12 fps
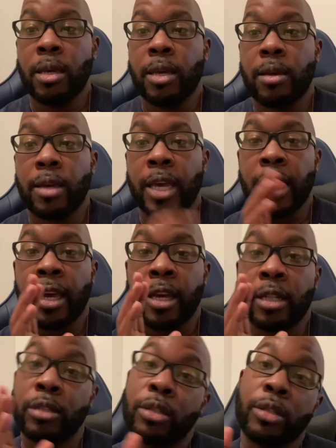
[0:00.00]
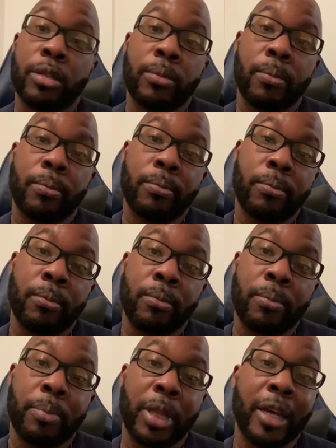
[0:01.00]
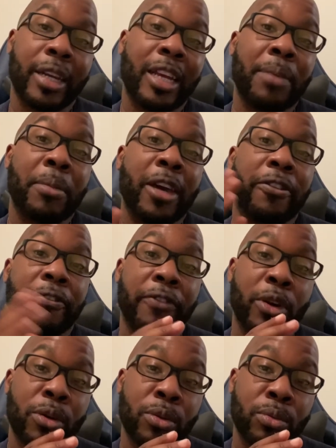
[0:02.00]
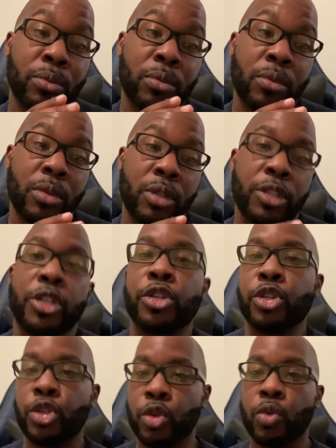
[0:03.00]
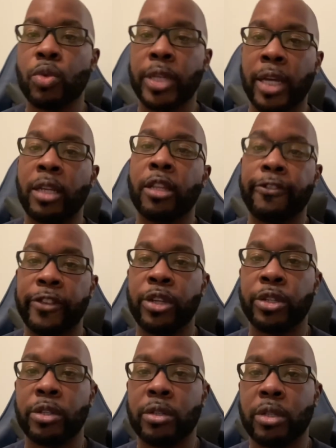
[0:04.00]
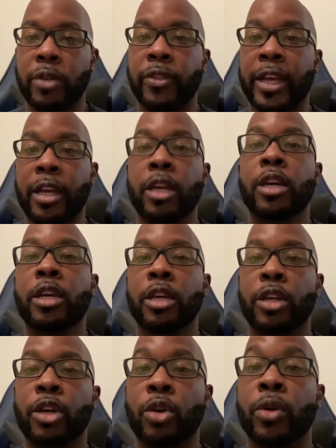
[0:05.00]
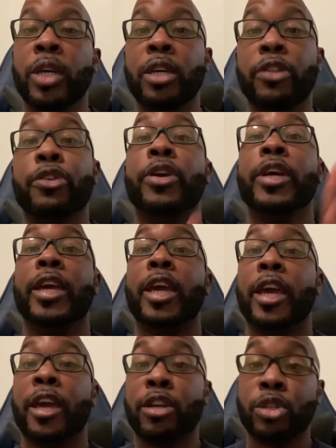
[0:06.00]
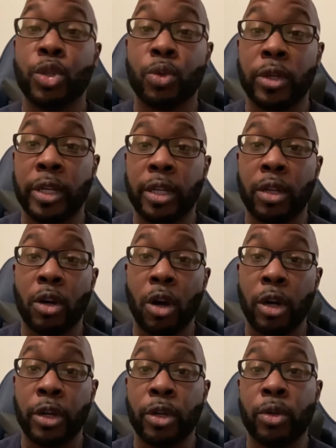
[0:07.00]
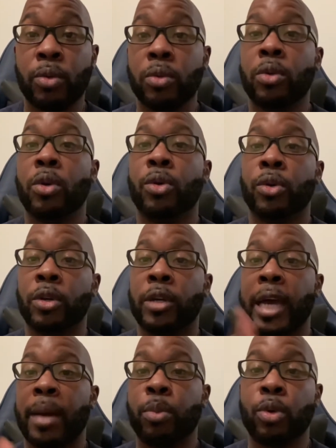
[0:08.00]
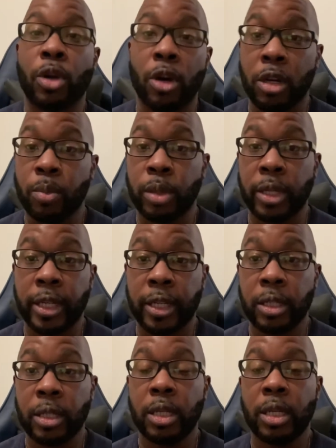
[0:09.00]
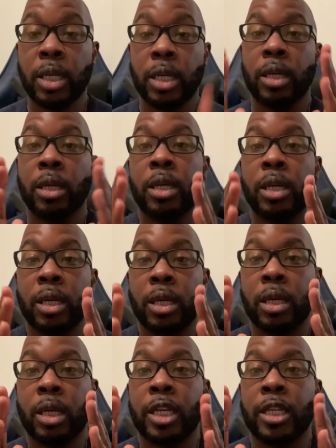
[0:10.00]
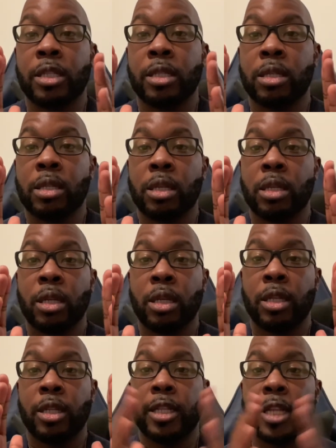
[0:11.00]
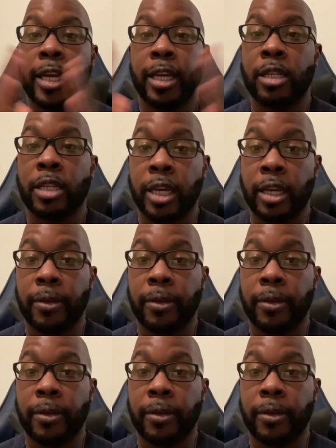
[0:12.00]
And plugging in my phone to use any of the features of, like, you know, either Android Auto or Apple CarPlay is night and day.